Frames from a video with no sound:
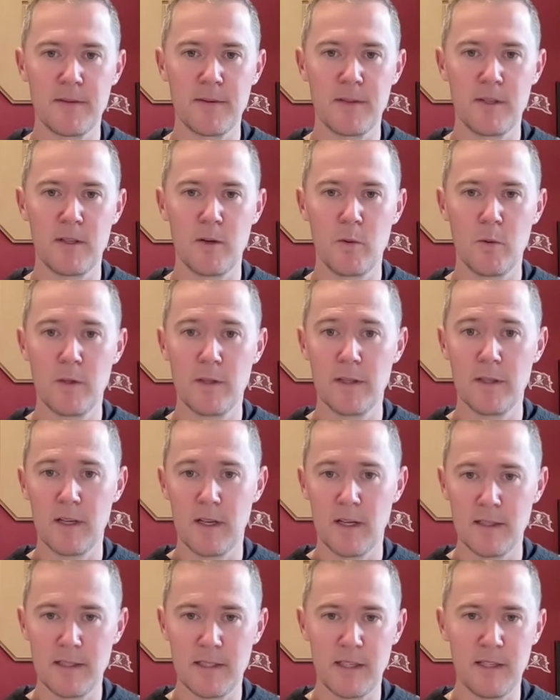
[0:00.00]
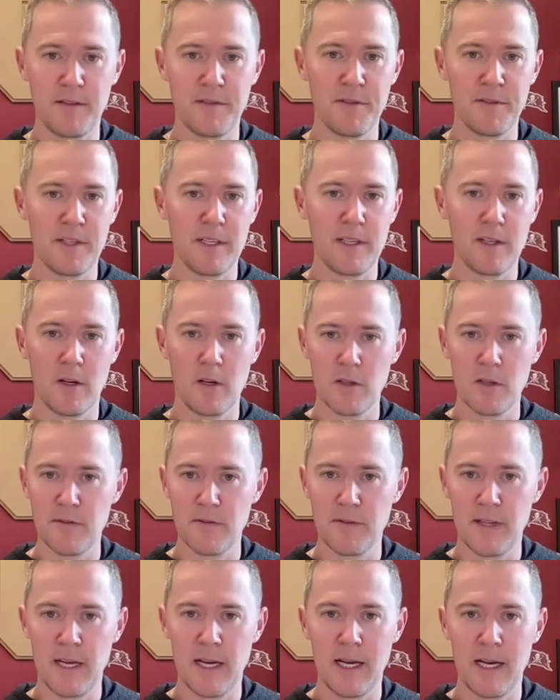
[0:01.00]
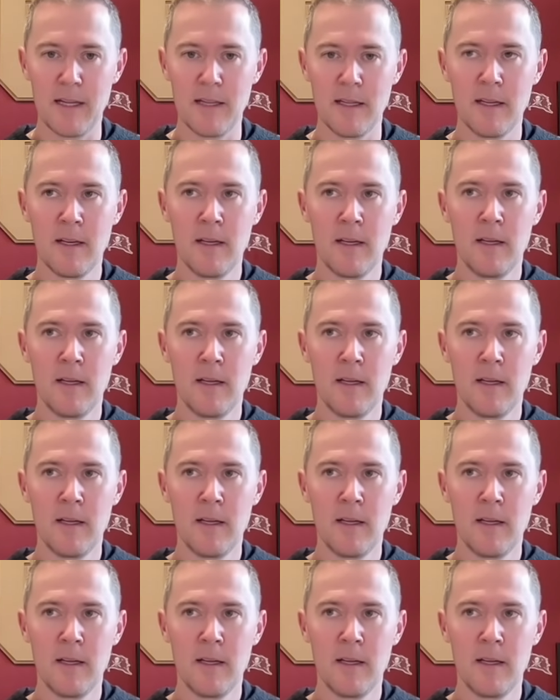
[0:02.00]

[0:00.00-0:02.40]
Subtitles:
with it on TV, all of that,